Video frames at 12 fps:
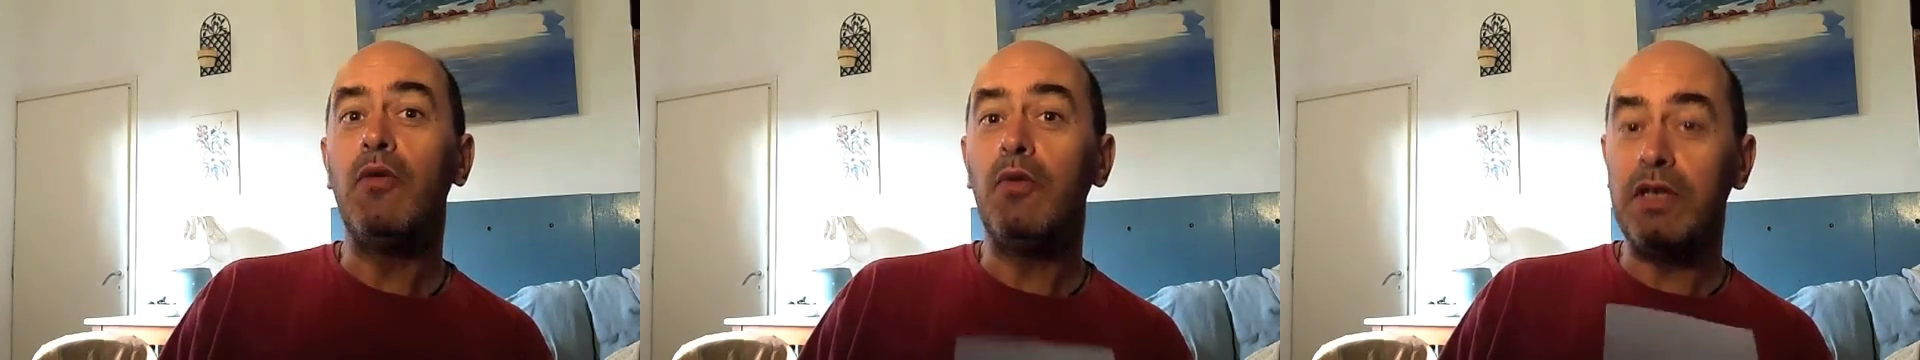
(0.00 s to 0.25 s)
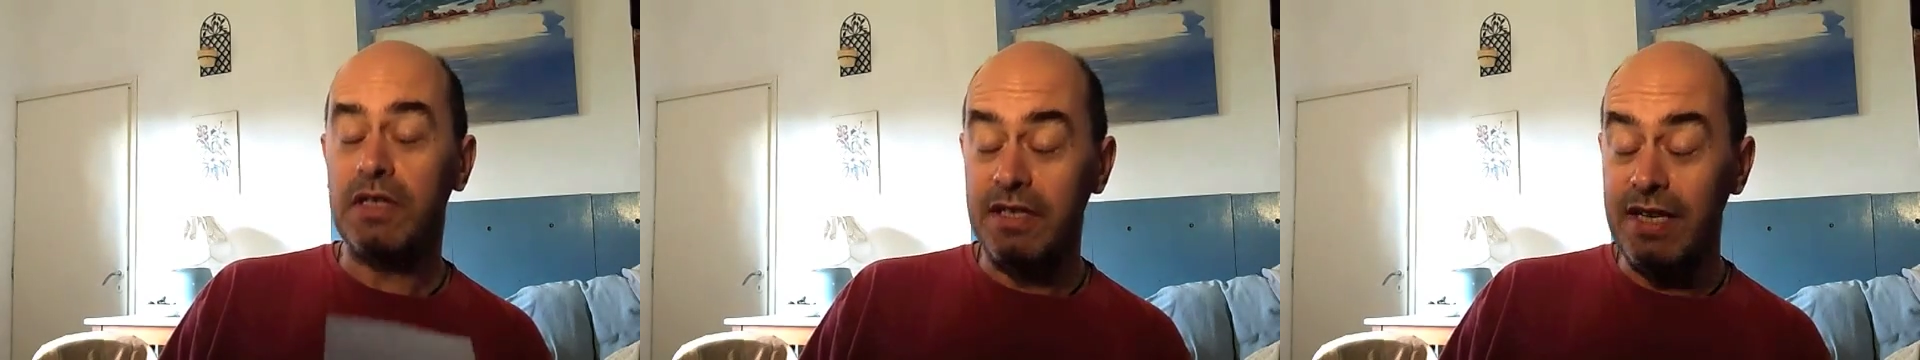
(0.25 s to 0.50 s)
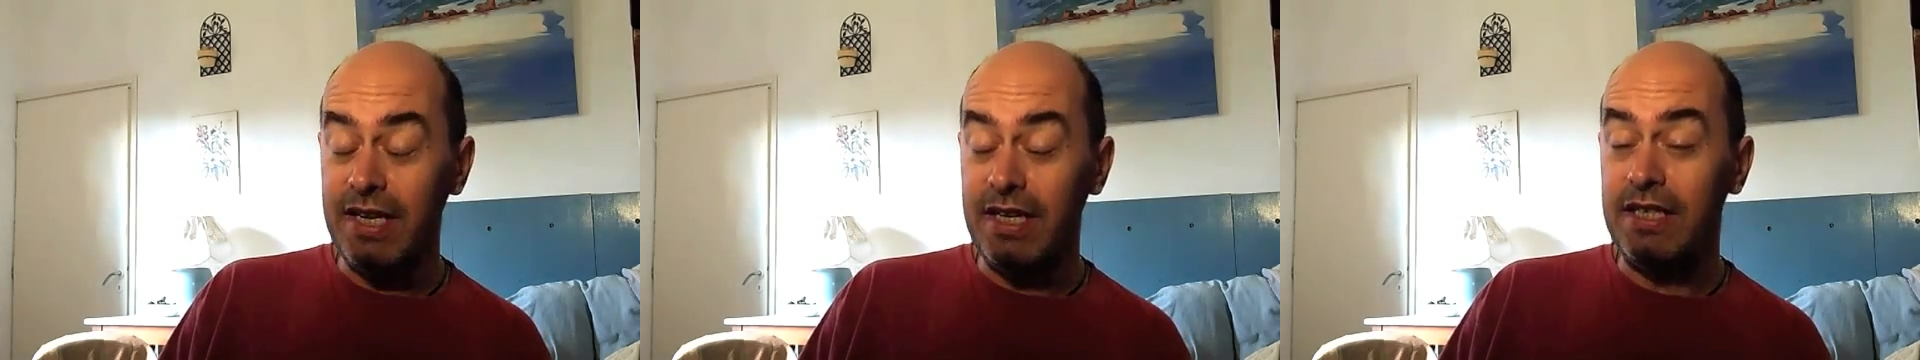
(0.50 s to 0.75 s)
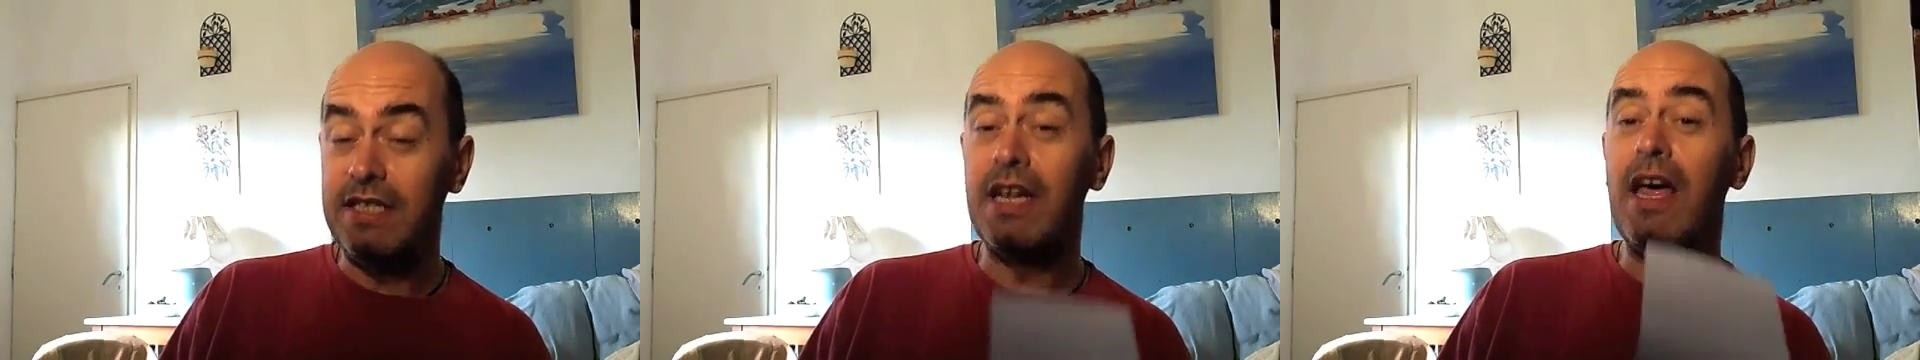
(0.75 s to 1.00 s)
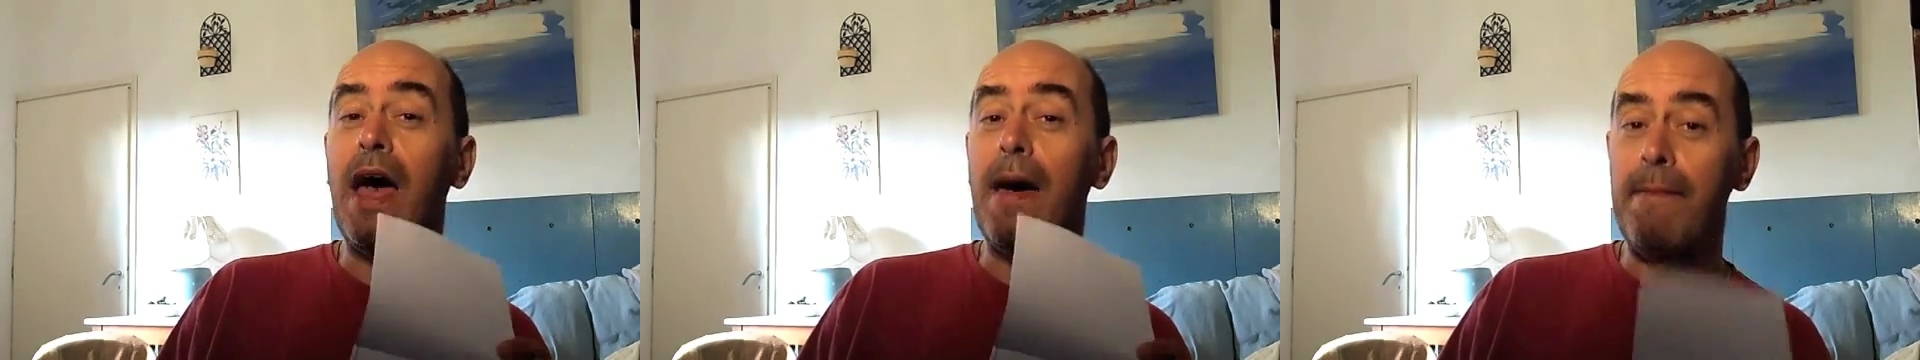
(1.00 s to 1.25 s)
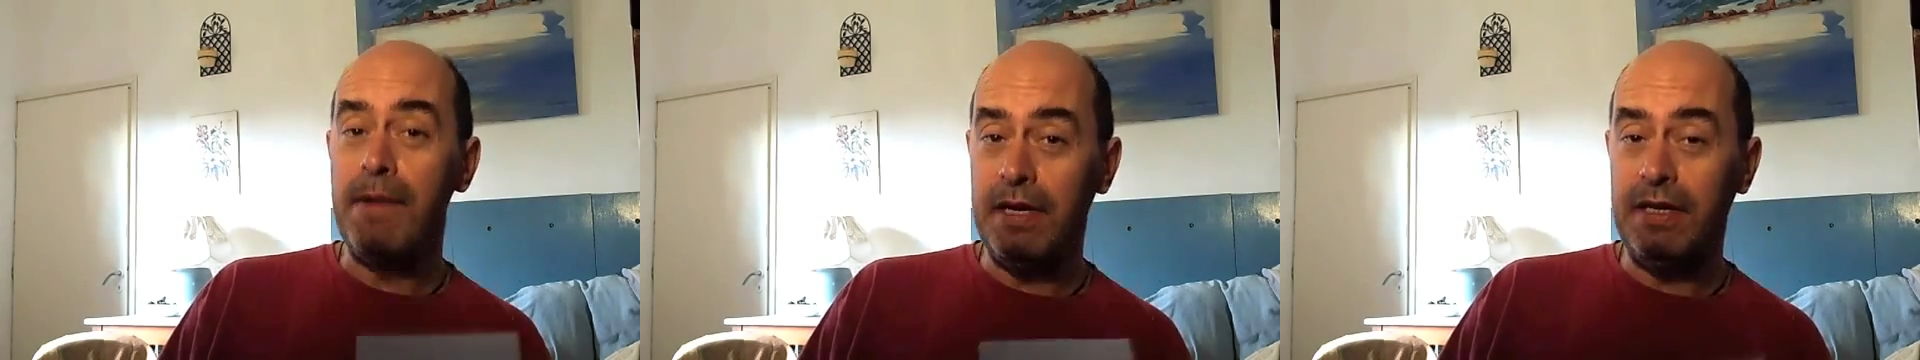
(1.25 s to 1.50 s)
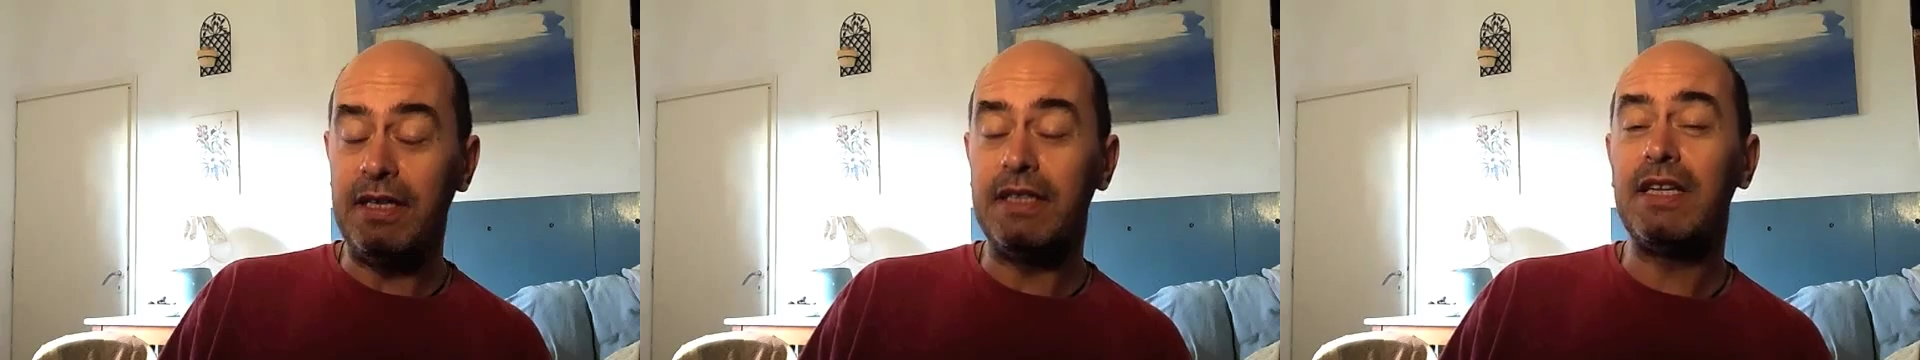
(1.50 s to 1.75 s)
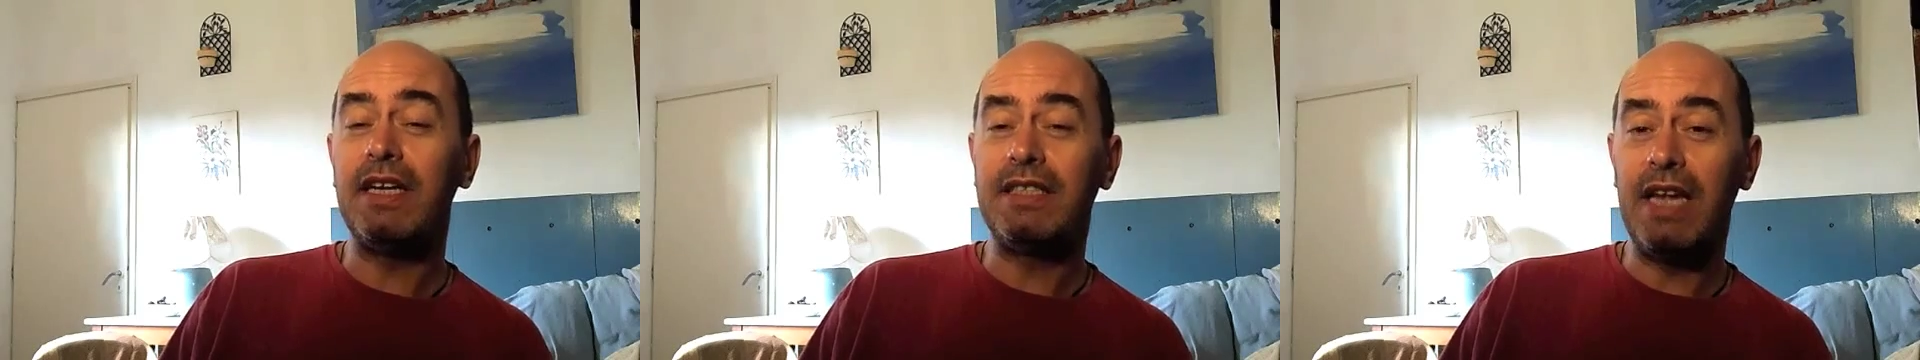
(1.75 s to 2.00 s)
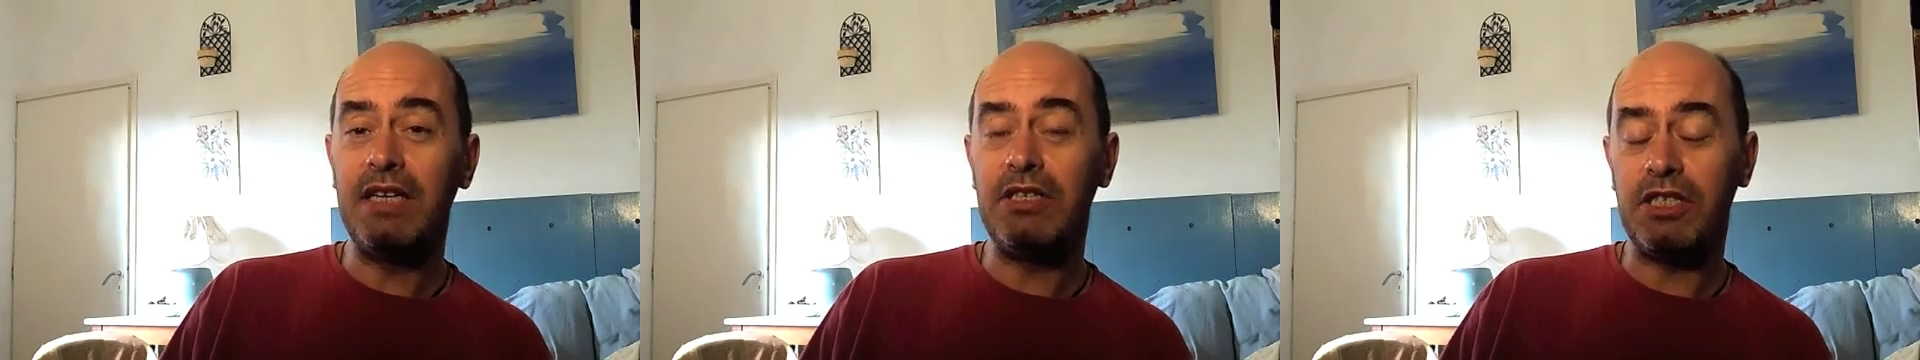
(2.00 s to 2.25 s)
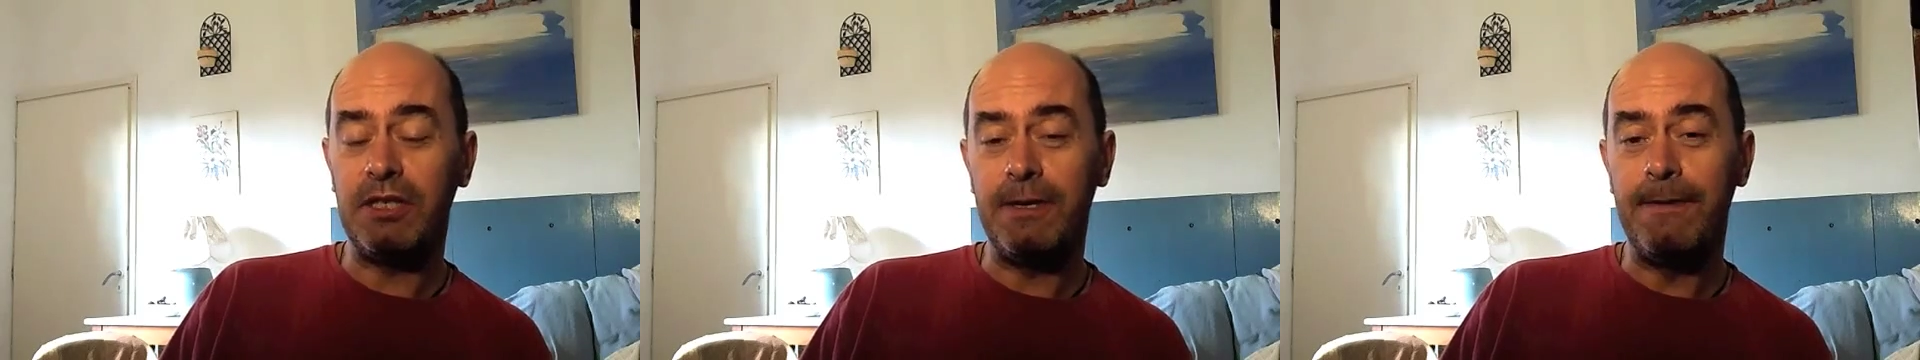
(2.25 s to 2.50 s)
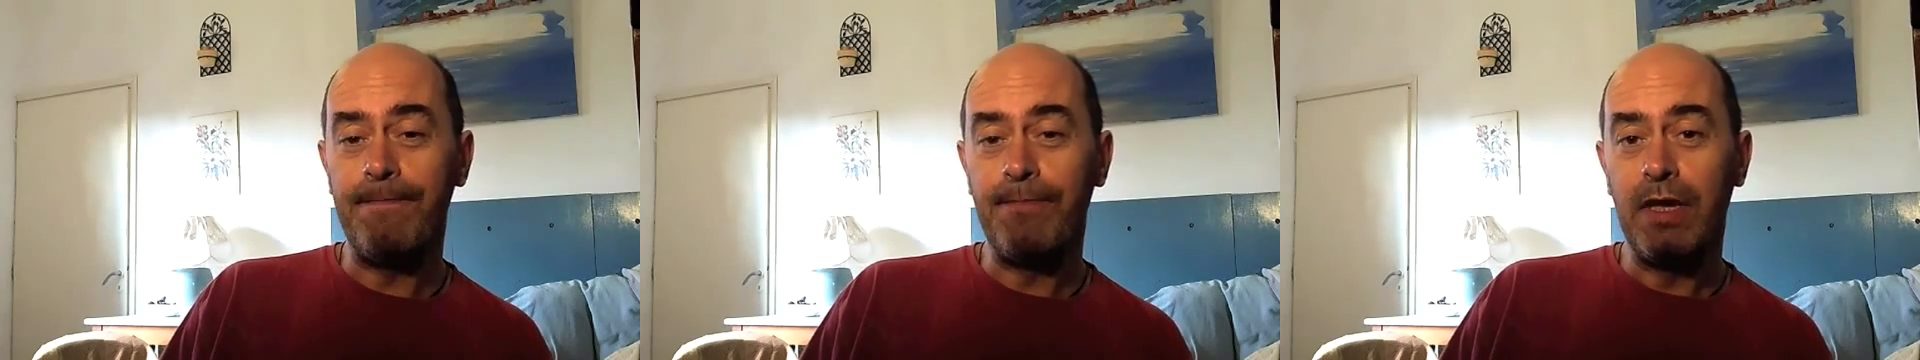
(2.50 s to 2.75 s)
which needs immediate attention.